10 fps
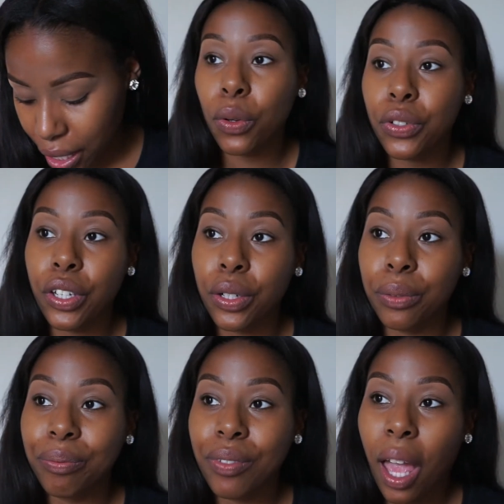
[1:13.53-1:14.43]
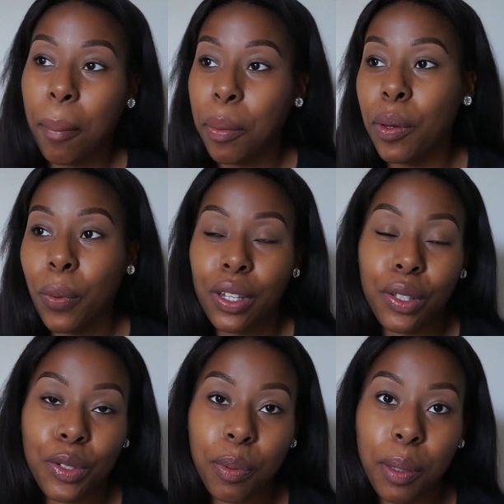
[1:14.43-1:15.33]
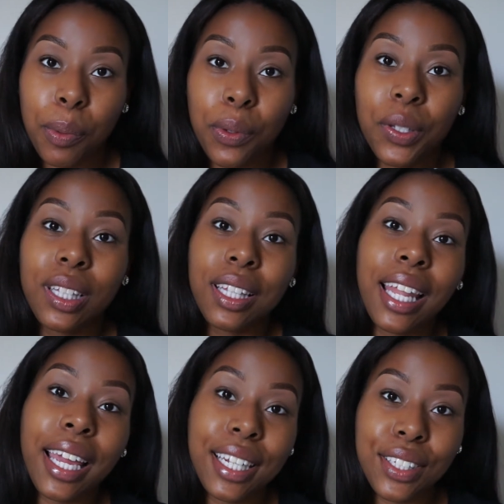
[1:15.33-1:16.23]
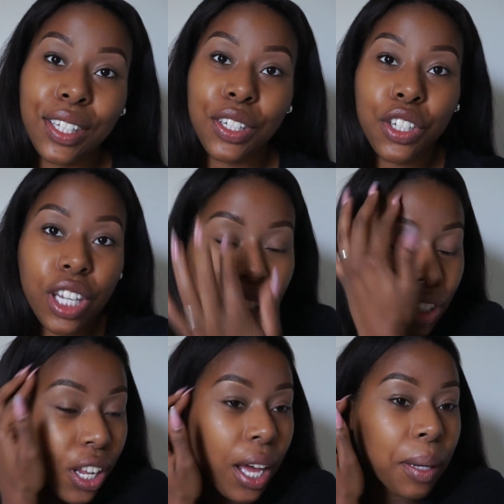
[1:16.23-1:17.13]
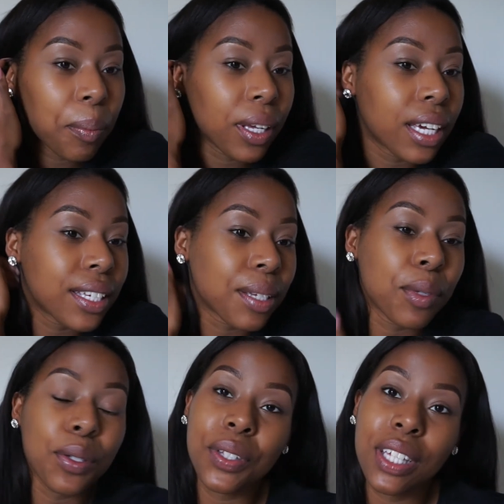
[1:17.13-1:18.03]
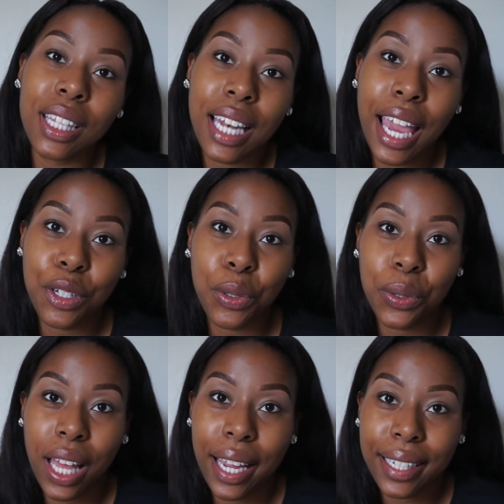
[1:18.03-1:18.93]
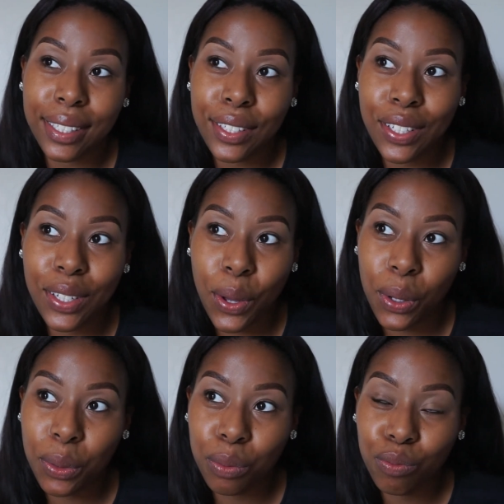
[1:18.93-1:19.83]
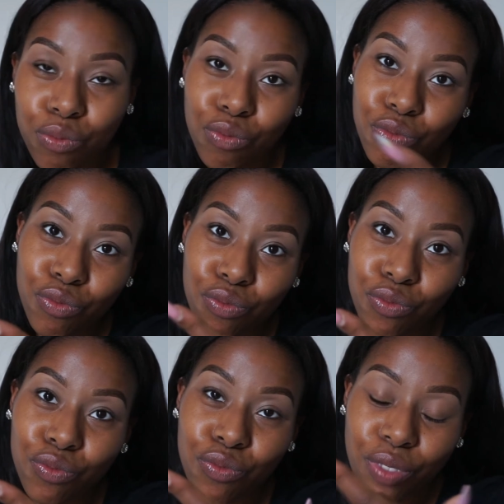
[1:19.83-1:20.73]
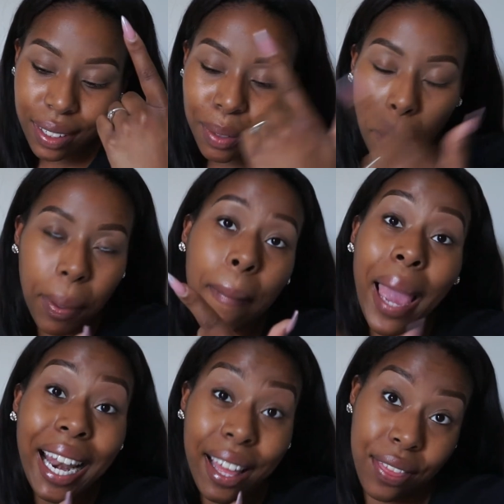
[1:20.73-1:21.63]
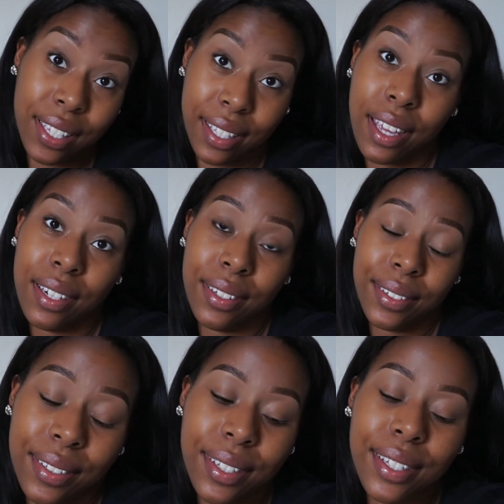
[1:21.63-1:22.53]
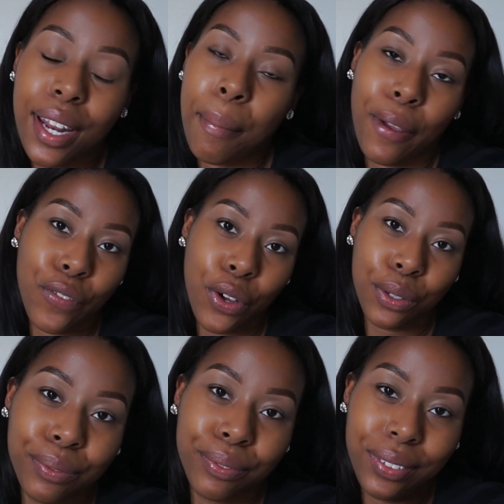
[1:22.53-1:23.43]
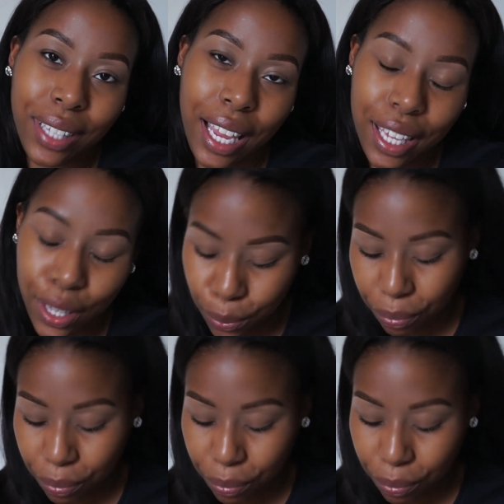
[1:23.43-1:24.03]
Also, I'm gonna be one of those people. The lighting's gonna change a lot because I'm using the natural light. So be mad at the sun. It's not my fault. Thank you.